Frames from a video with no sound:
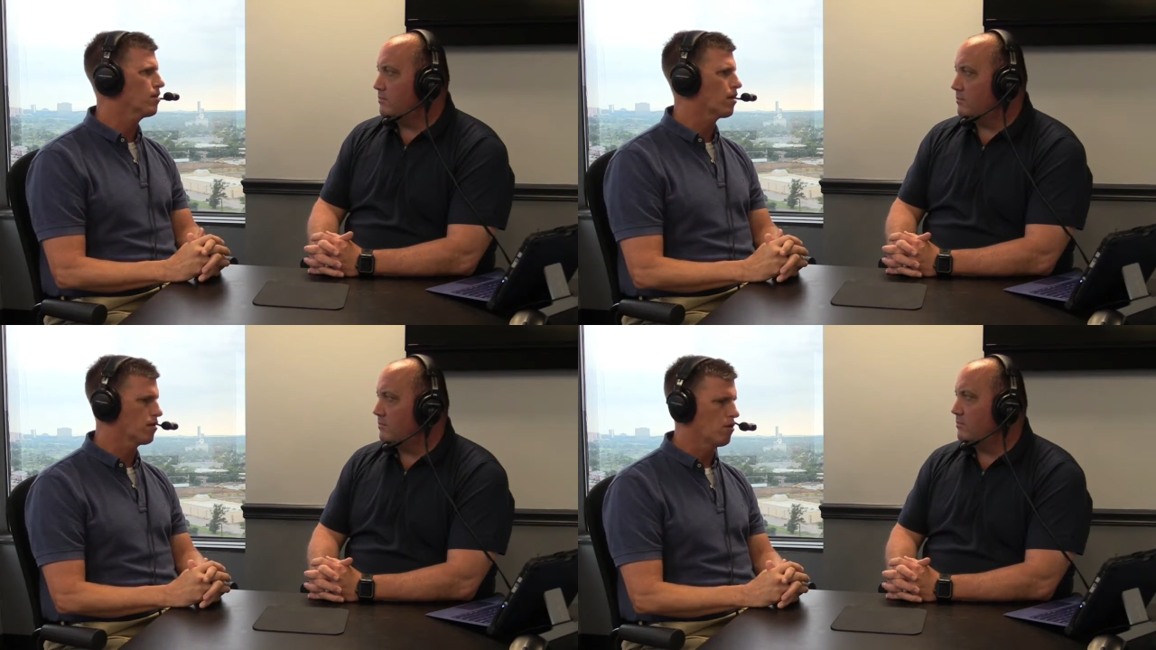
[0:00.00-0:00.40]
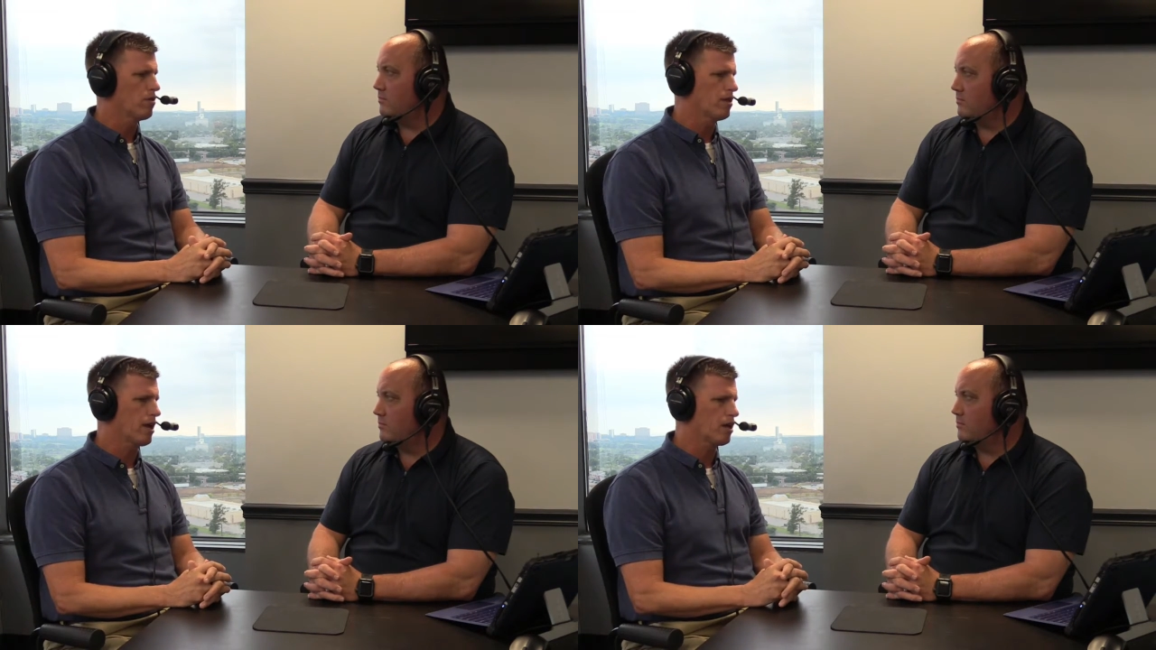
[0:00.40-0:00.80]
Speaker 1: They know
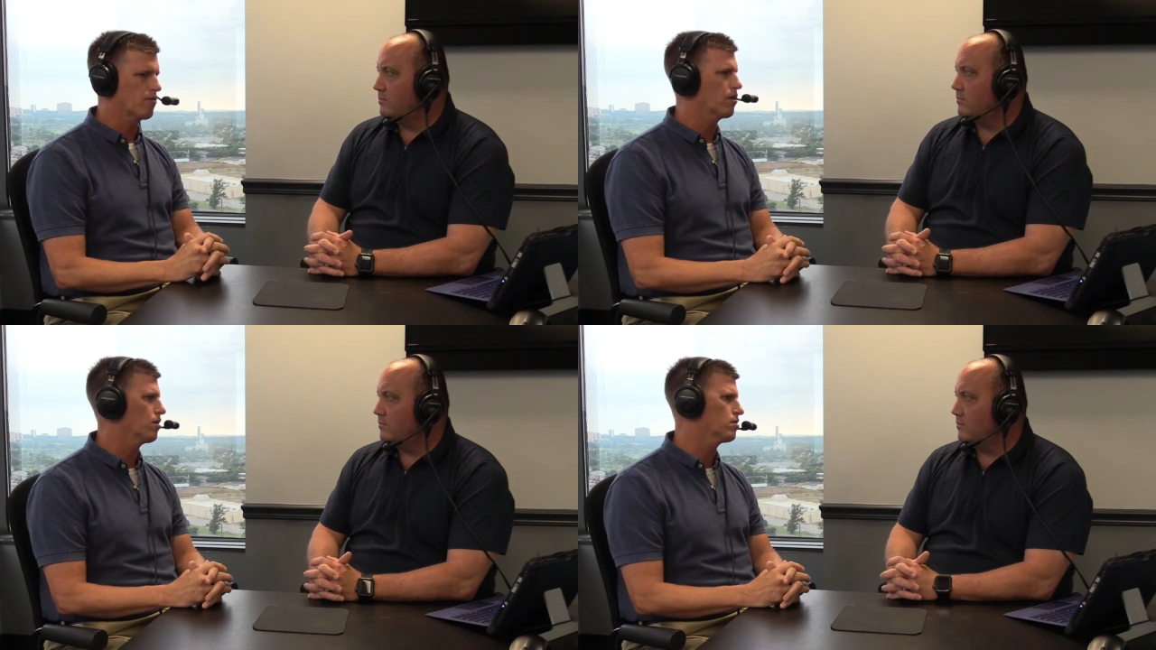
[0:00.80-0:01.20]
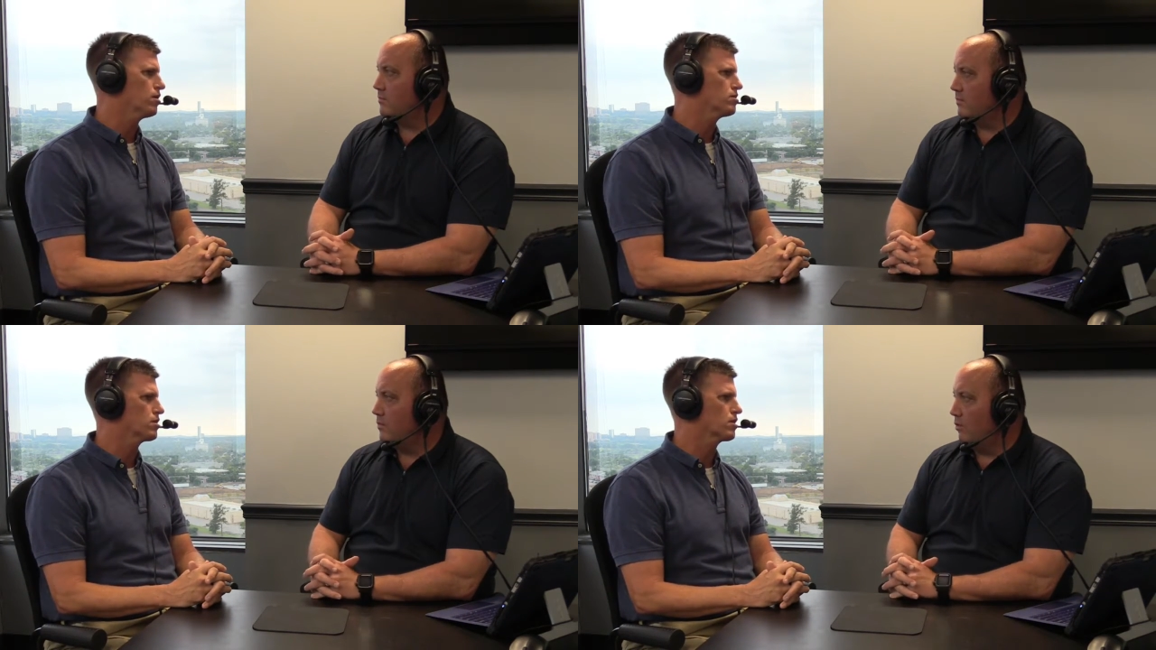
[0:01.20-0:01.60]
the negative
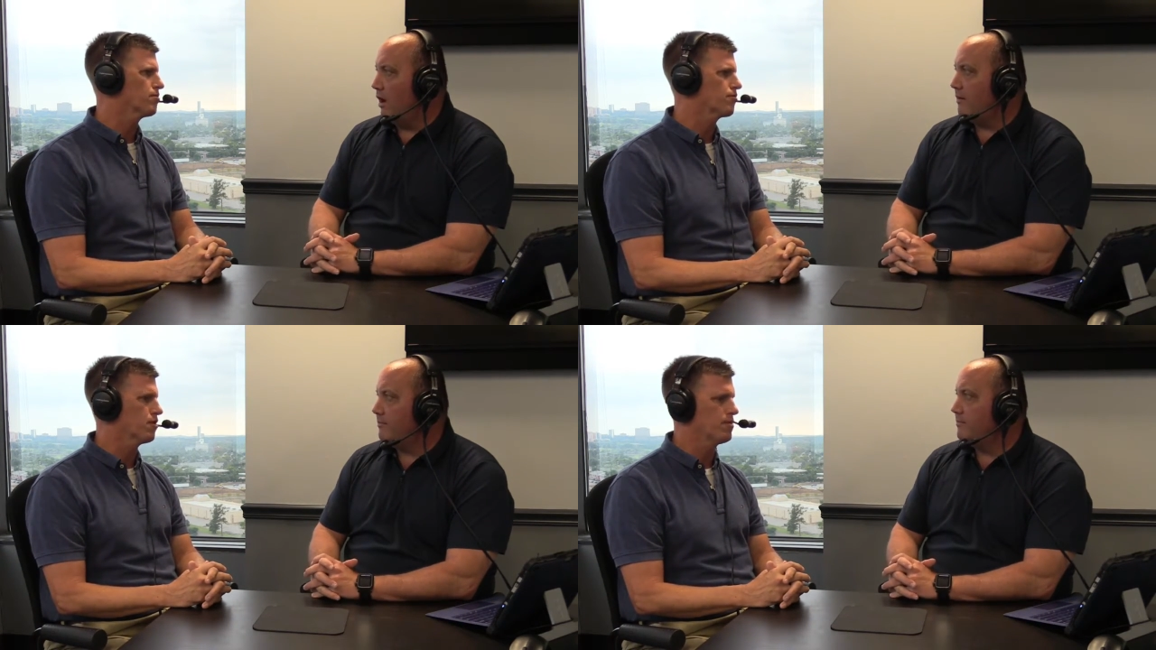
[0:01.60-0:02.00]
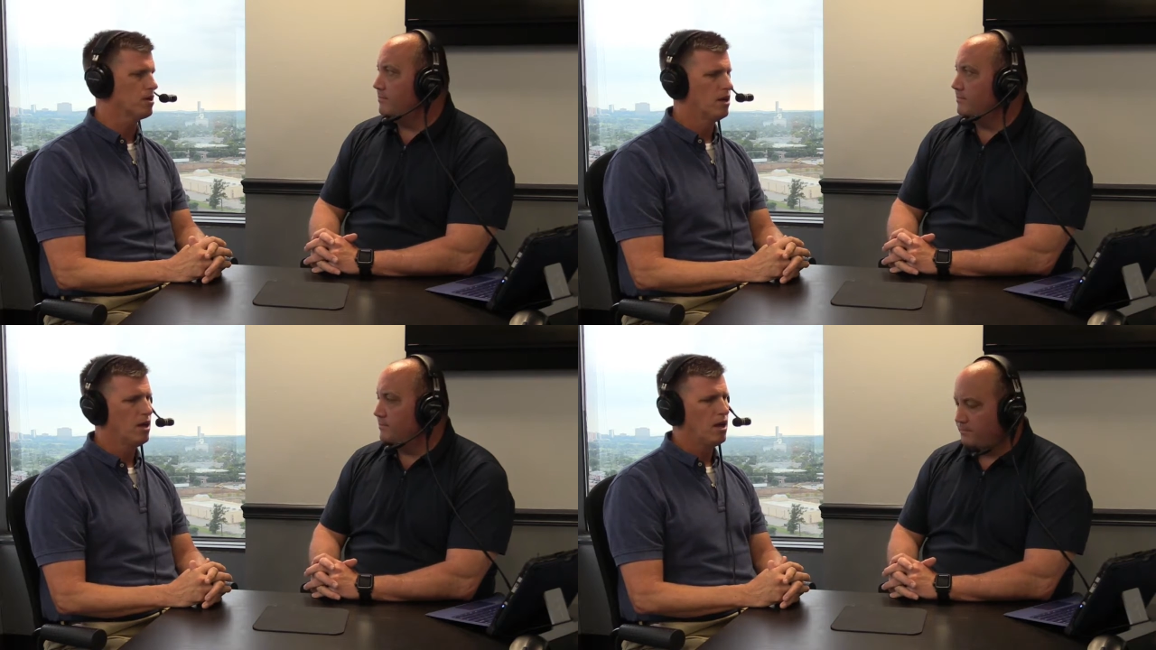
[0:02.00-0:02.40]
connotations that come right. from
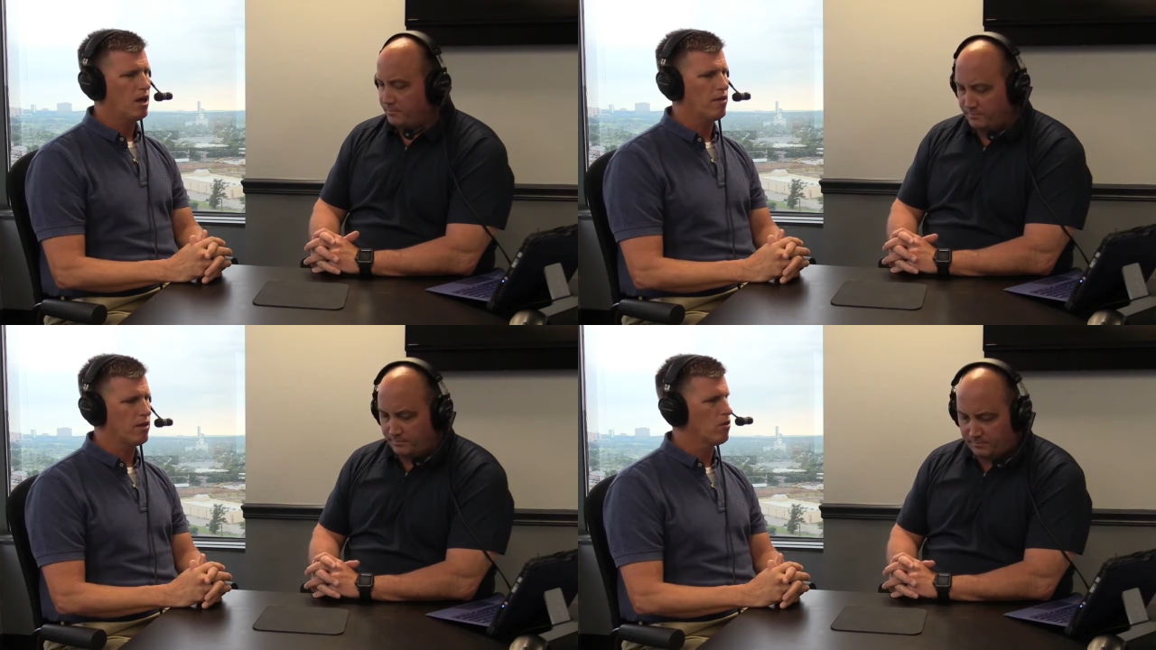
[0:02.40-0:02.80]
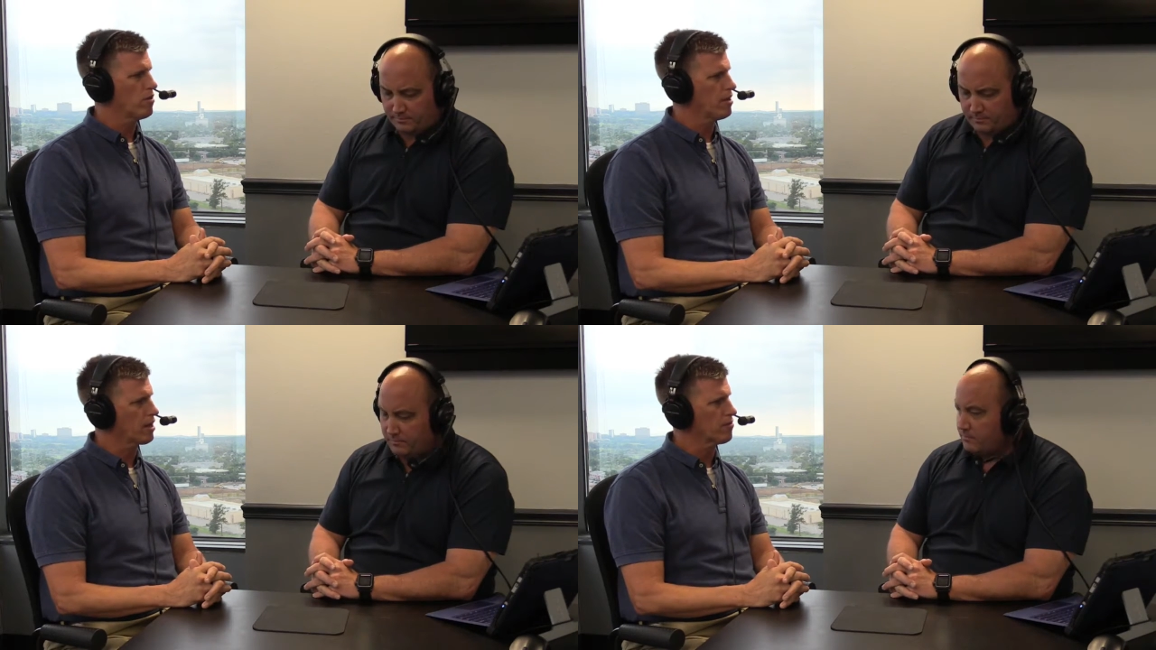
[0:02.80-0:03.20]
it, and they know
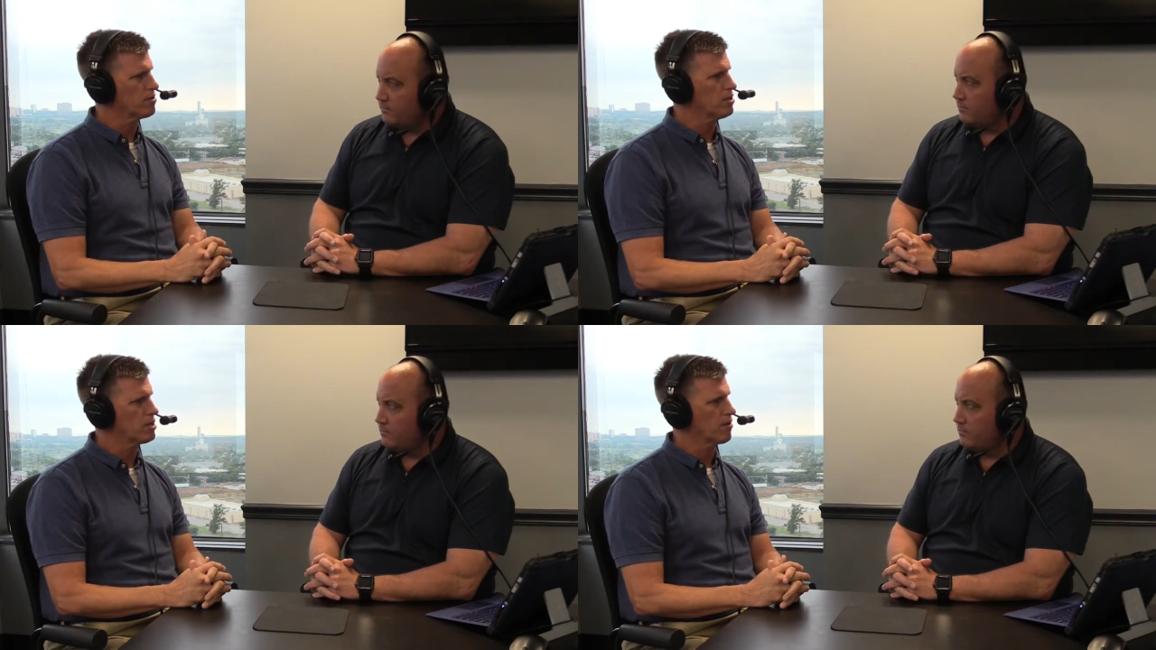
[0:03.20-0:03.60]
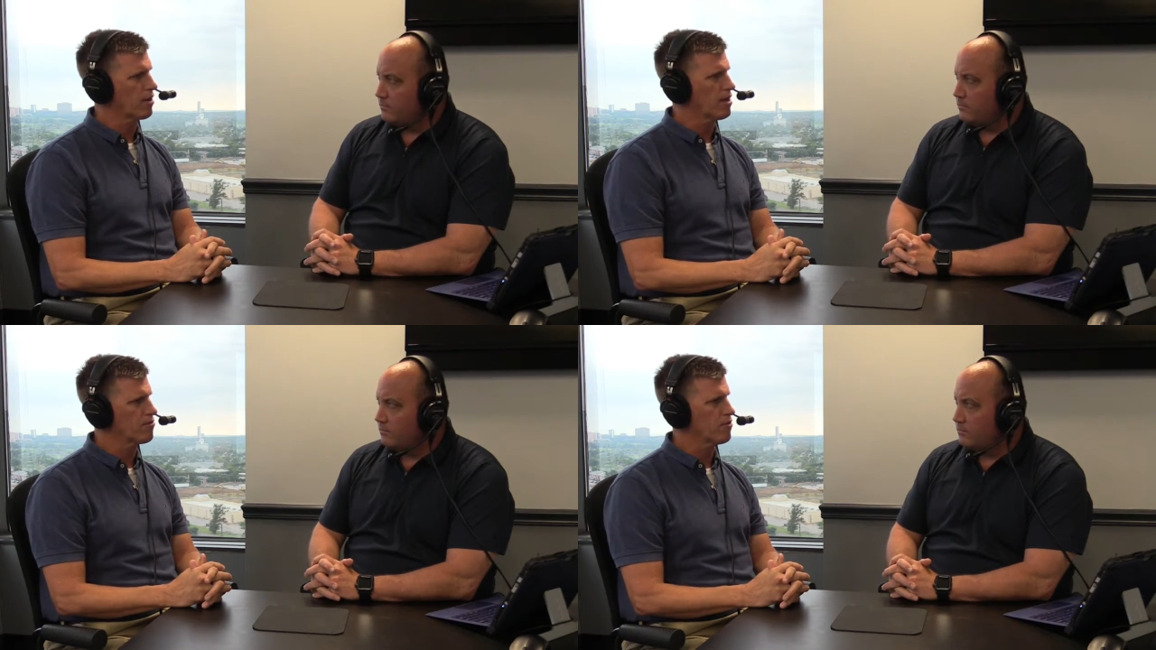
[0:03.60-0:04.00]
the negative attention I've
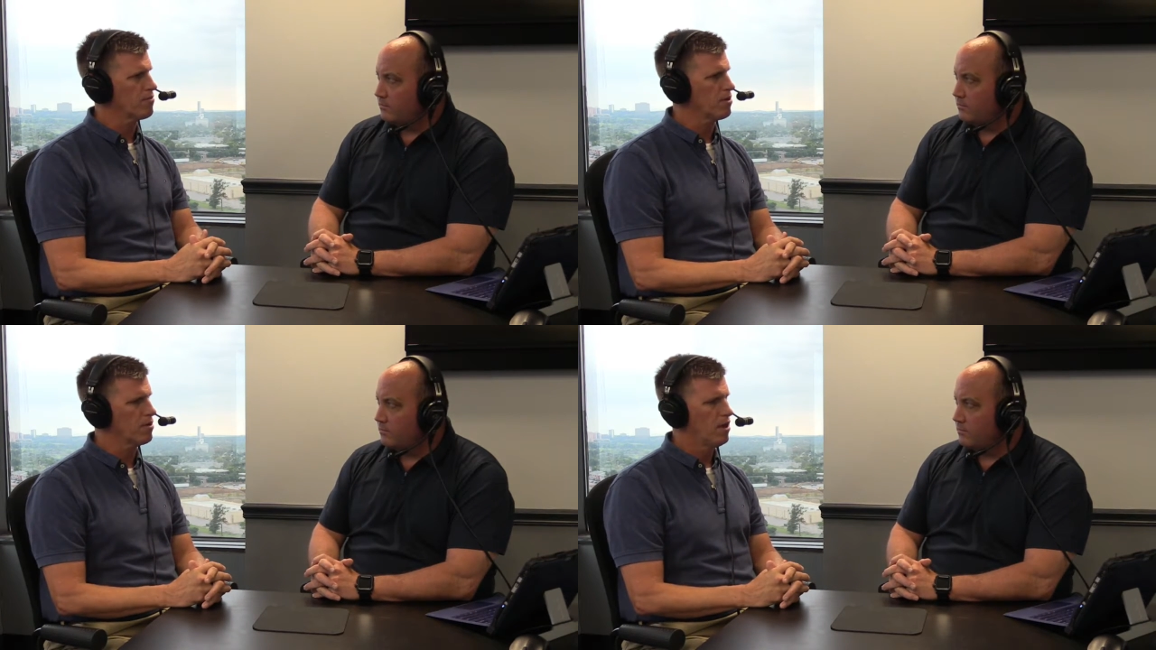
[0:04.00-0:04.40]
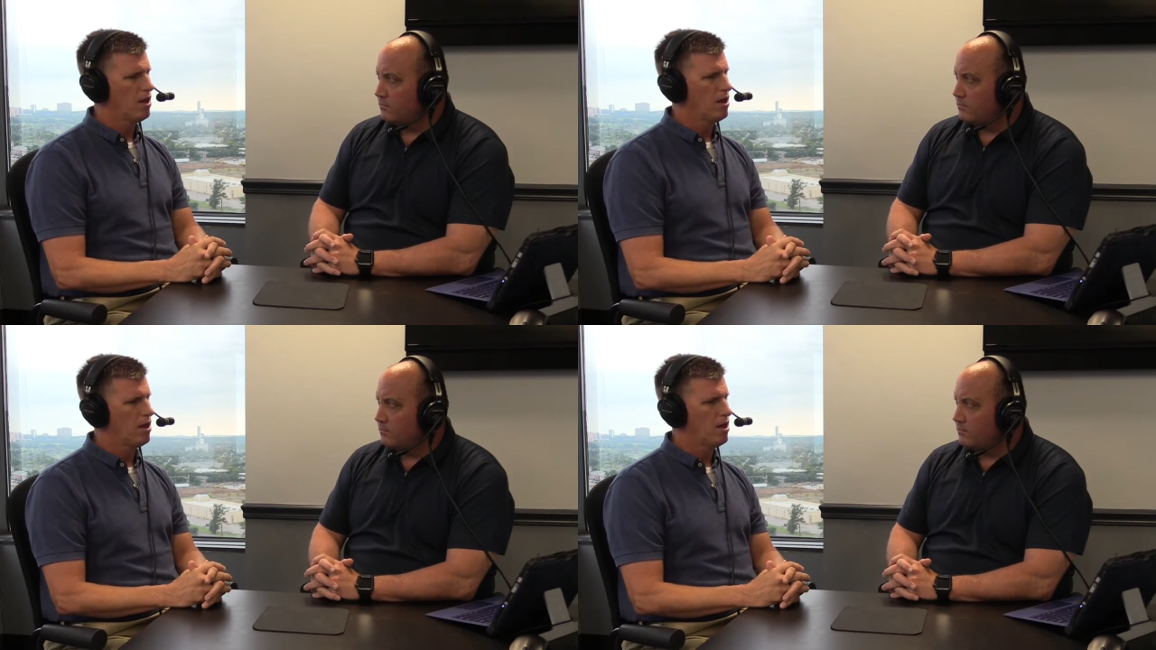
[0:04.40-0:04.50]
gotten from it.